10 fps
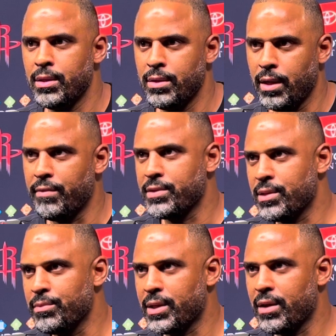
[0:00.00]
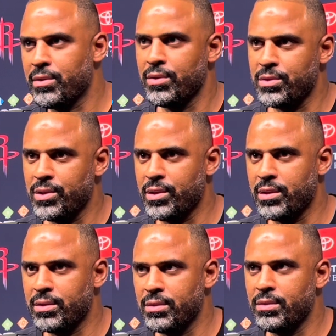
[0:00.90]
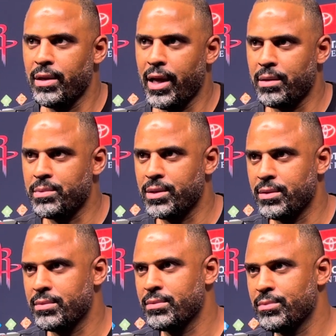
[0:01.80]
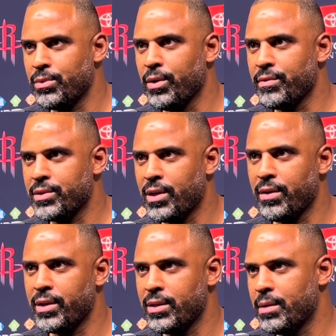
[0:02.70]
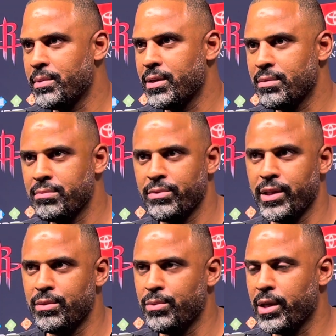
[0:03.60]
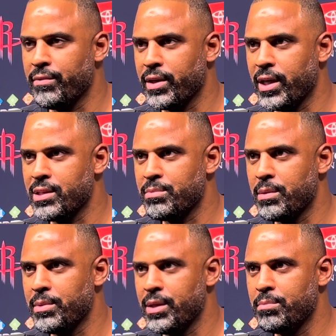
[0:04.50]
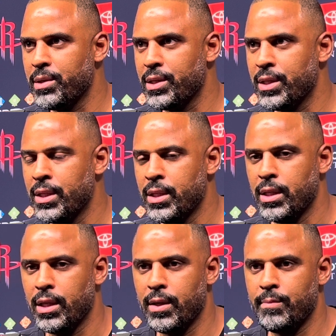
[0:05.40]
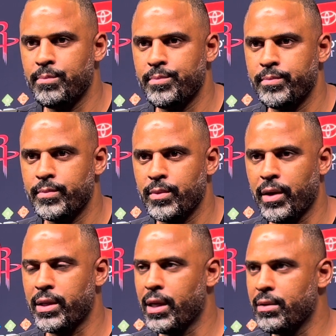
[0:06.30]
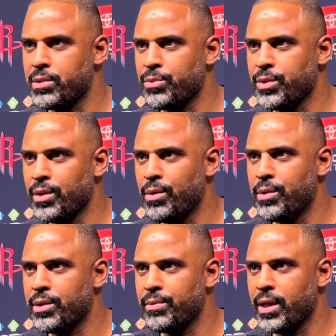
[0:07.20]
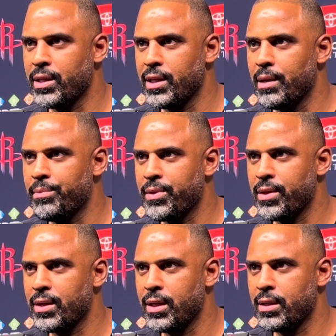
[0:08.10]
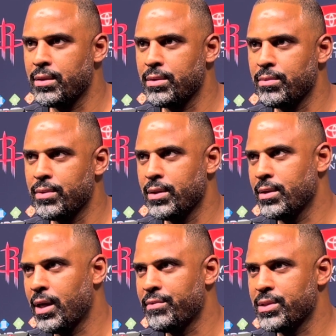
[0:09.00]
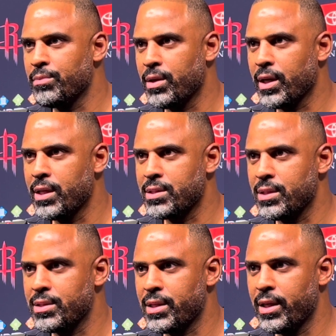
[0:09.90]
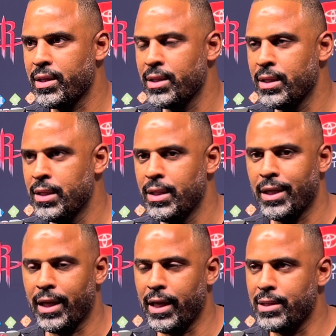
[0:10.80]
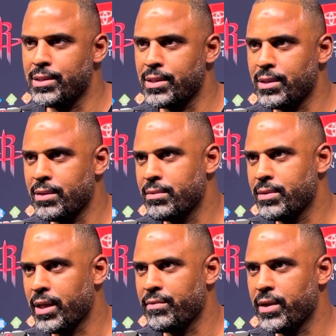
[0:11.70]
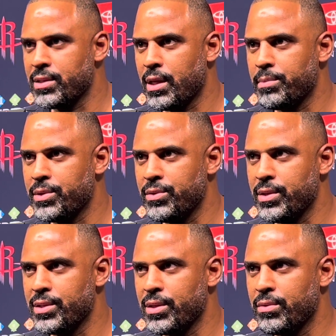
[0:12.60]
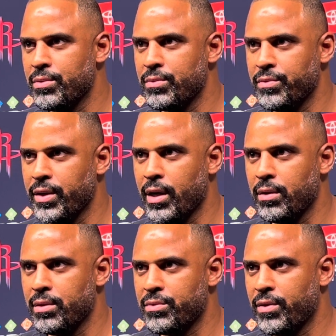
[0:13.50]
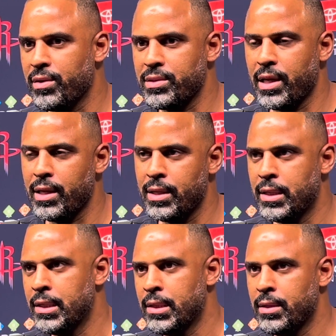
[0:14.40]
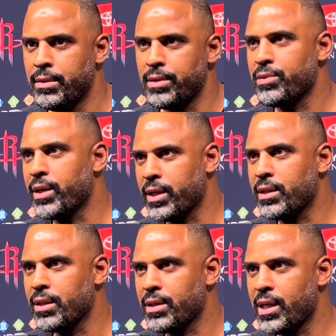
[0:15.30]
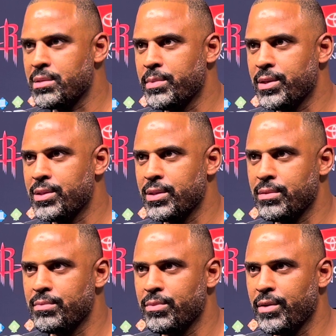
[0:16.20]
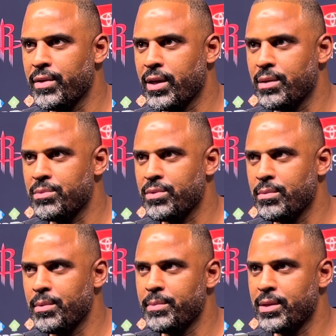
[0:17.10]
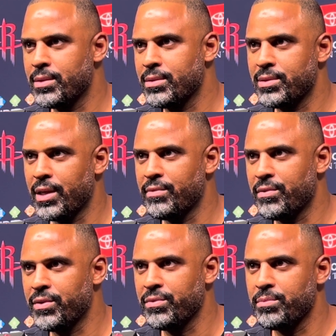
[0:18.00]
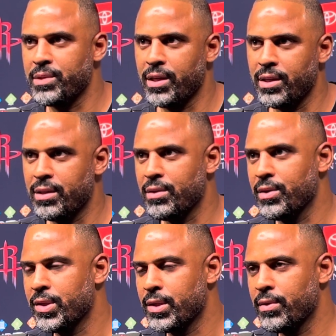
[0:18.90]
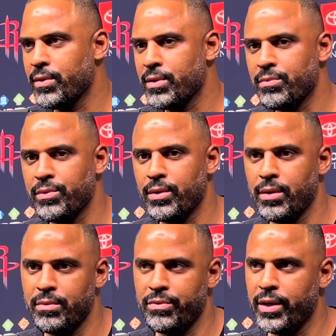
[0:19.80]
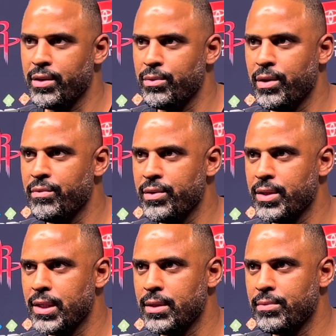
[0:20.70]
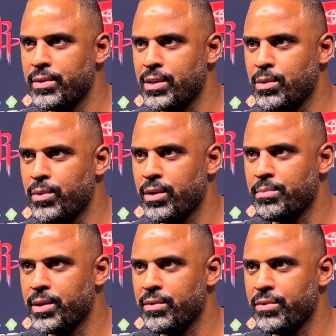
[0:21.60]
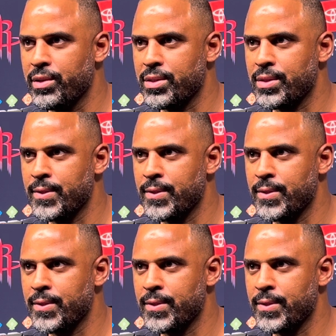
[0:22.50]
obviously without those, you could add them to whoever targeting them in, Reed, whatever the case may be. But um, right now, that's what we're gonna go with. We got depth, and we obviously want guys to stay engaged and take advantage of opportunities. So figure out as far as that and try to get the other guys minutes and wherever that comes from. I am in shaving a few from Jalen or, or, or Fred or whoever, um, that's a welcome thing for us.